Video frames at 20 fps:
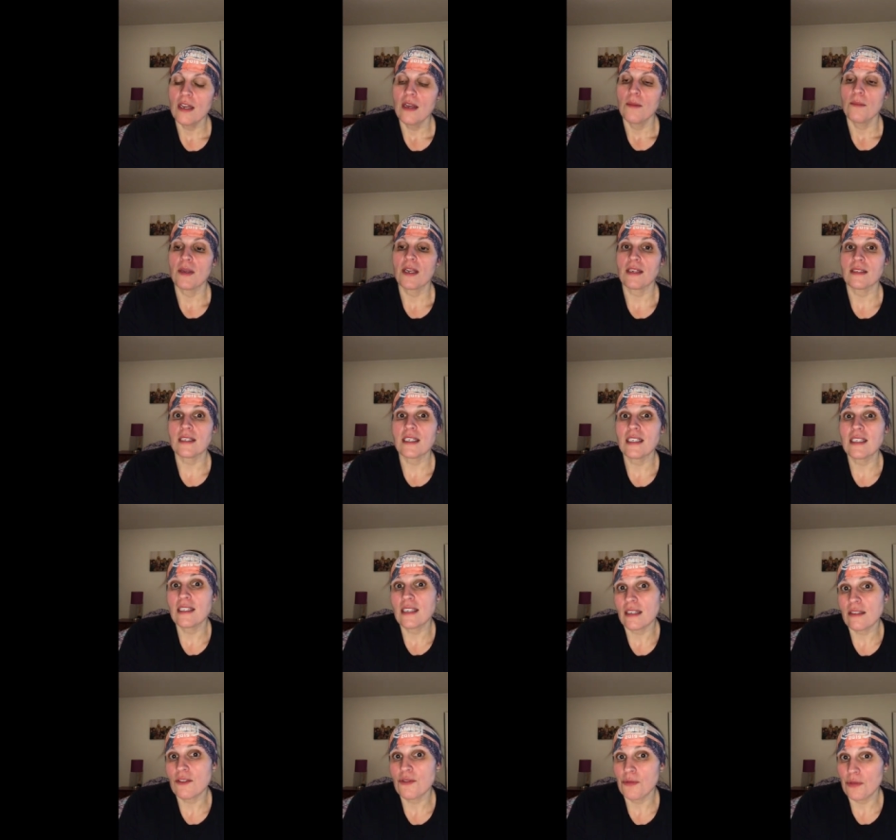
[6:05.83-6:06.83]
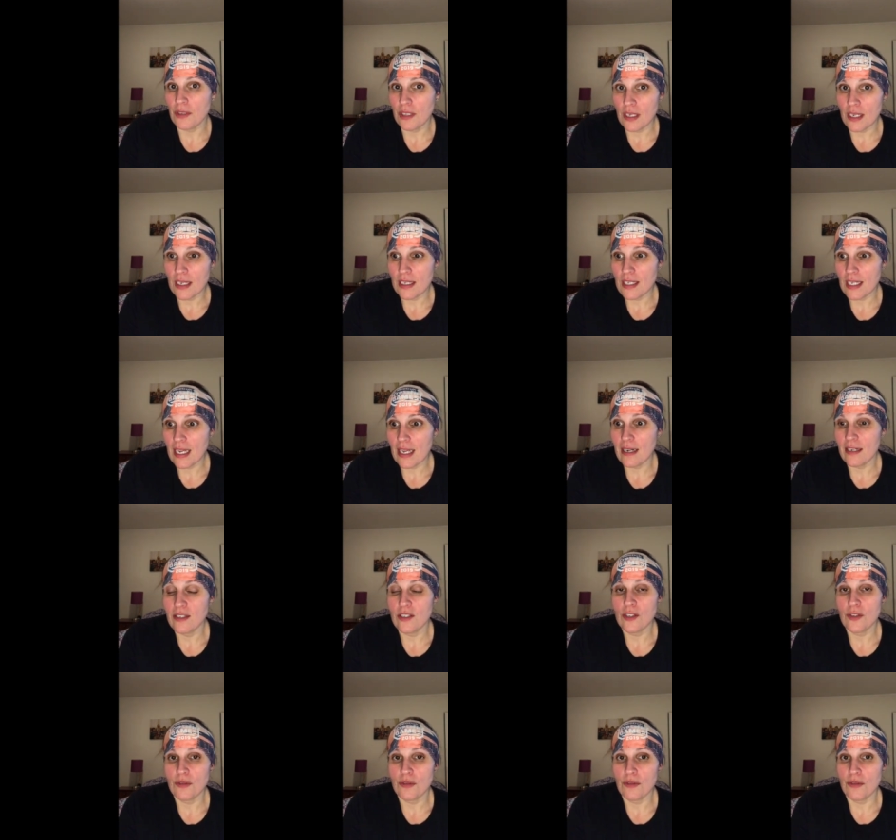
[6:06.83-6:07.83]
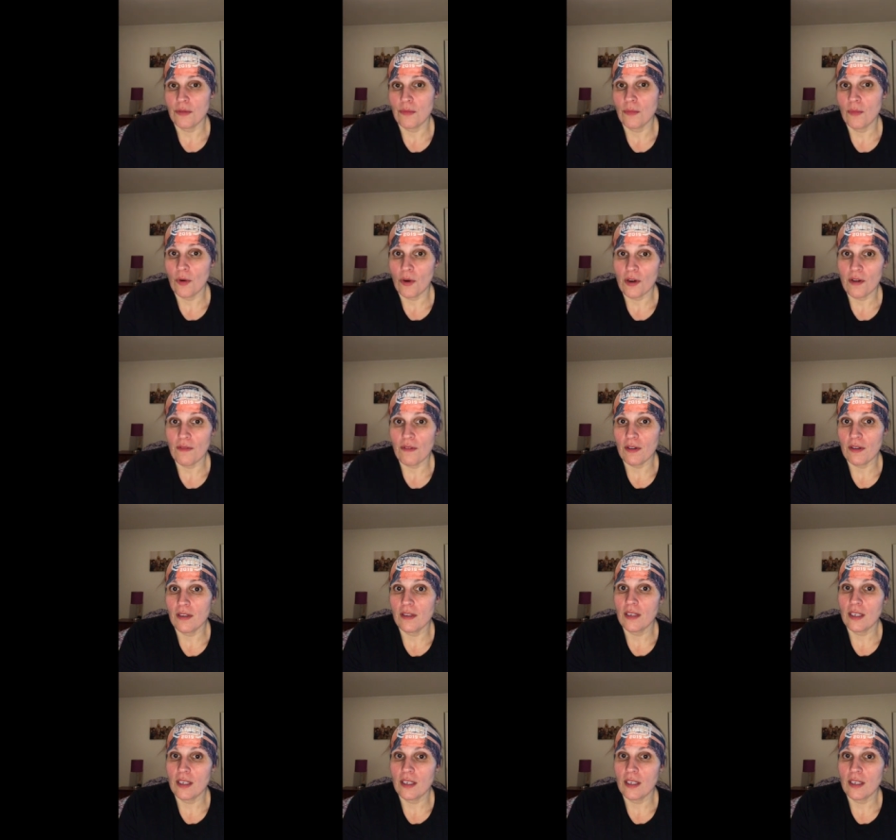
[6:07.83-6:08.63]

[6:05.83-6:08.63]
because he does really need to get into more of a